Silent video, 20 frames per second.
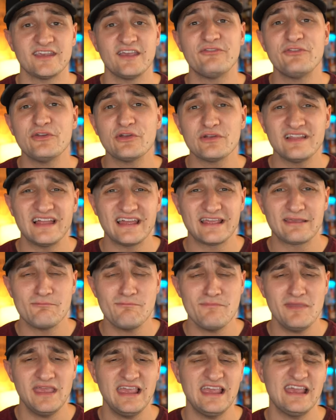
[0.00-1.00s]
If you're like
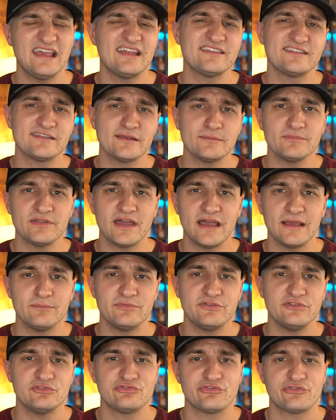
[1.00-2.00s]
me and
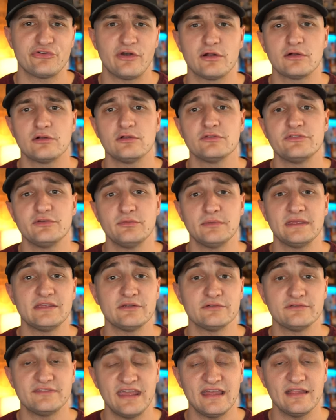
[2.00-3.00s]
sometimes you struggle doing
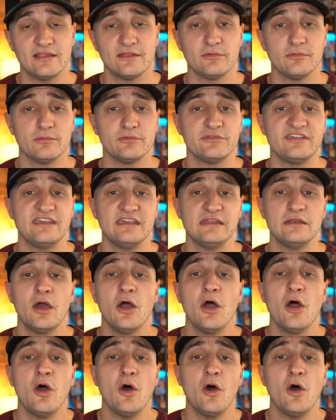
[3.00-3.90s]
your daily routine